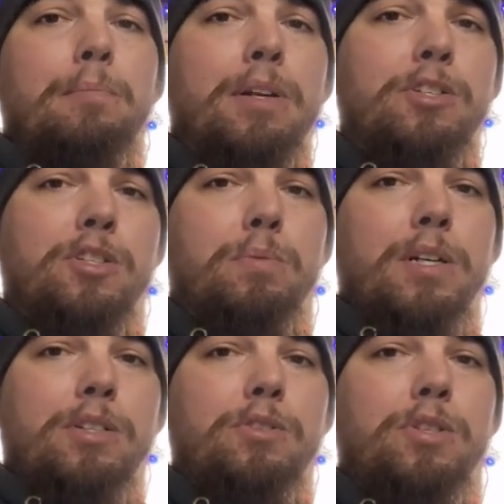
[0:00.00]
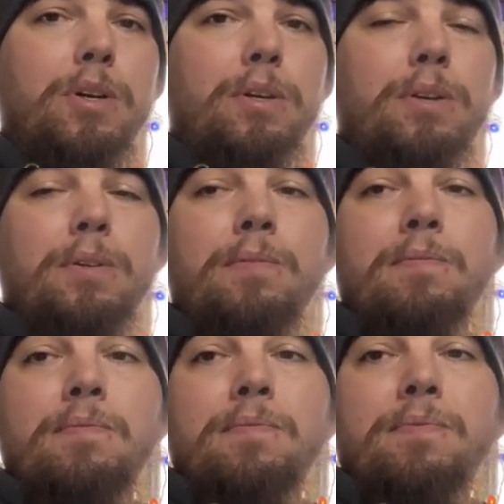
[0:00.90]
But I just wanted to show you
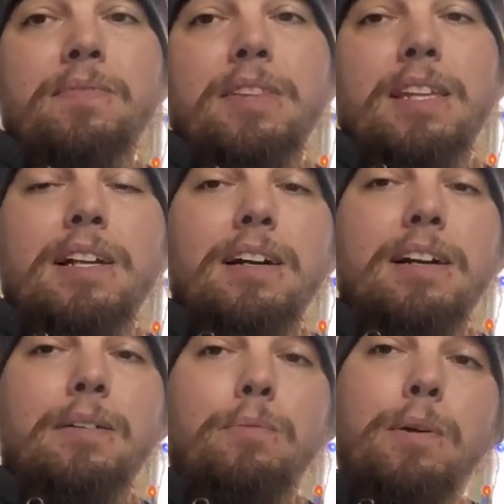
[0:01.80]
uh,